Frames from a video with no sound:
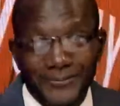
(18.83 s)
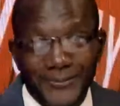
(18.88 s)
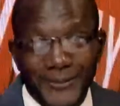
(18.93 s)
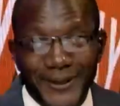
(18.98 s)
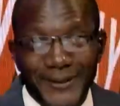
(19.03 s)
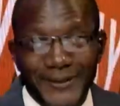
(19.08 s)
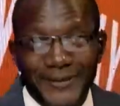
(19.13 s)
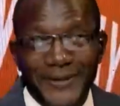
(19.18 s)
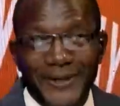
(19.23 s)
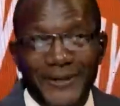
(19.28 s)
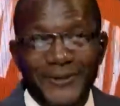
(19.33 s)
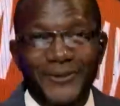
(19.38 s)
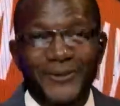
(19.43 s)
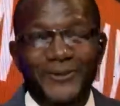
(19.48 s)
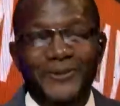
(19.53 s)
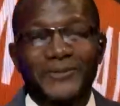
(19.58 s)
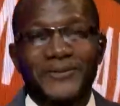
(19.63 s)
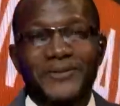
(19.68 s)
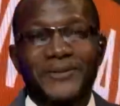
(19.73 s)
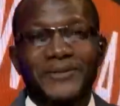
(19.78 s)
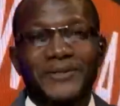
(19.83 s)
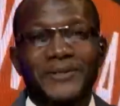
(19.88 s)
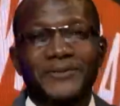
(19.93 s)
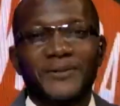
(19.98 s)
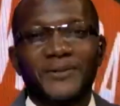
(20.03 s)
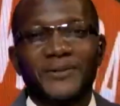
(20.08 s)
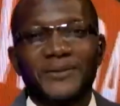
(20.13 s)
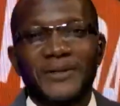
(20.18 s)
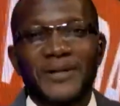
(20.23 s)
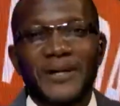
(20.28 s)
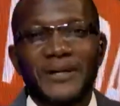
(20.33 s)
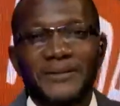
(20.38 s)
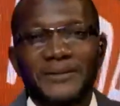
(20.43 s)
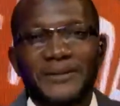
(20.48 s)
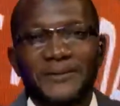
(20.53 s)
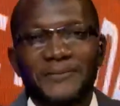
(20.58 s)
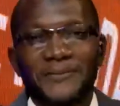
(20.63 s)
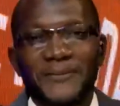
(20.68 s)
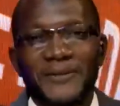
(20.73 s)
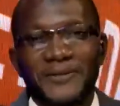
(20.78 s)
the main cause of the cervical cancer.
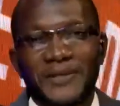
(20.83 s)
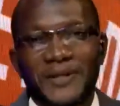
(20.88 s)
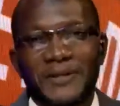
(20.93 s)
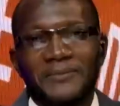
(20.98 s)
This year,